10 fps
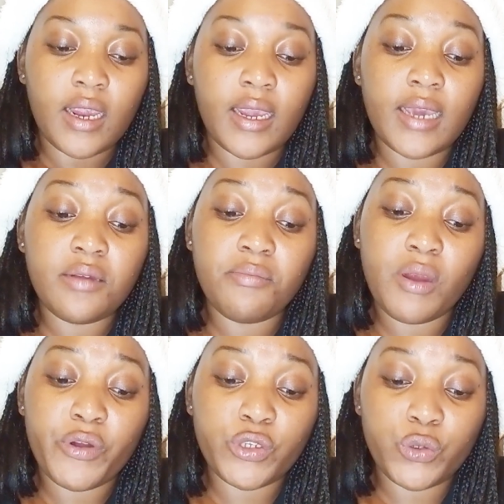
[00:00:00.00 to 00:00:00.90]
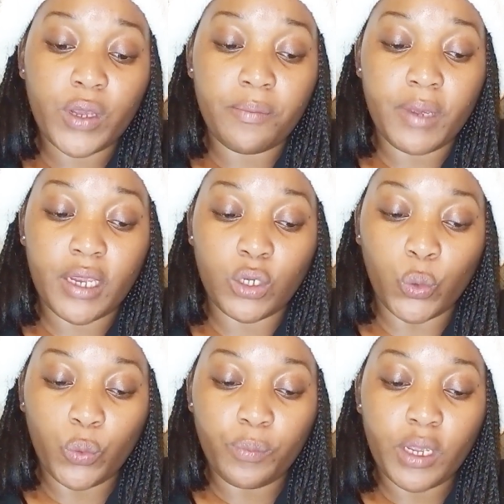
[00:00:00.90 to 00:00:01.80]
getting married to a man
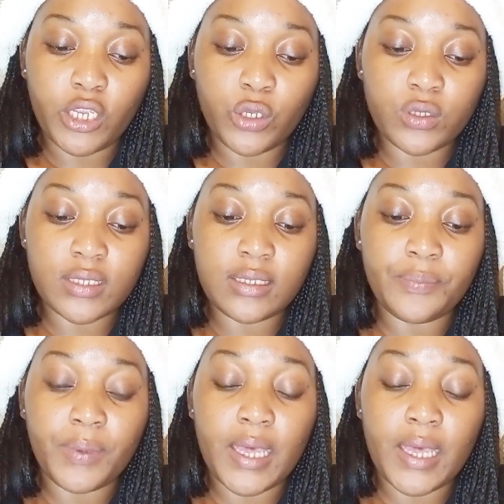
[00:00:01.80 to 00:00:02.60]
who make you sleep